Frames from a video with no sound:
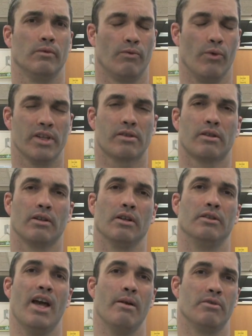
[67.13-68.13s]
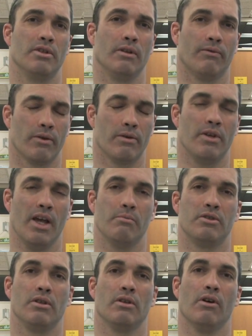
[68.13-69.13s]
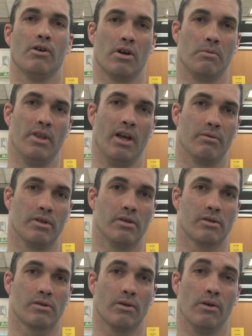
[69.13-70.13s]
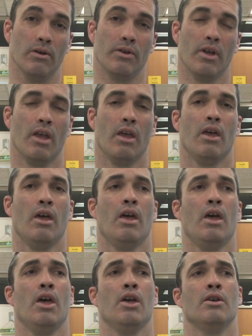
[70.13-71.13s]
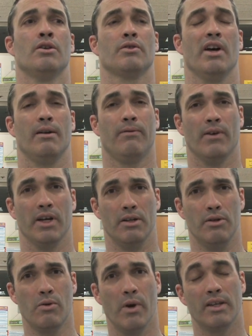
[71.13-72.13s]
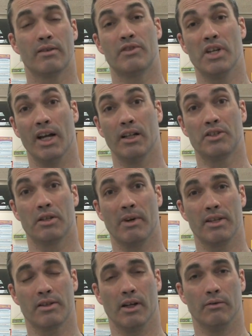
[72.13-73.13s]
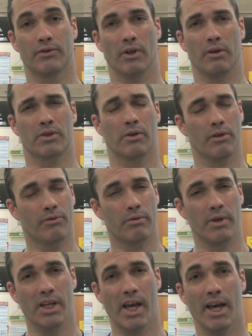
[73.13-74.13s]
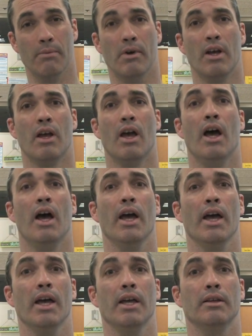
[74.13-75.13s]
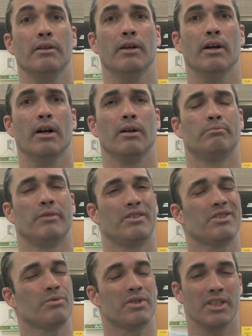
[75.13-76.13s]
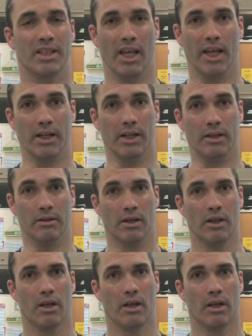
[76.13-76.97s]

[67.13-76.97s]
risk further damaging the hardware that was installed. So I had to find new ways of challenging myself. So I was going through rehab, and I just wasn't getting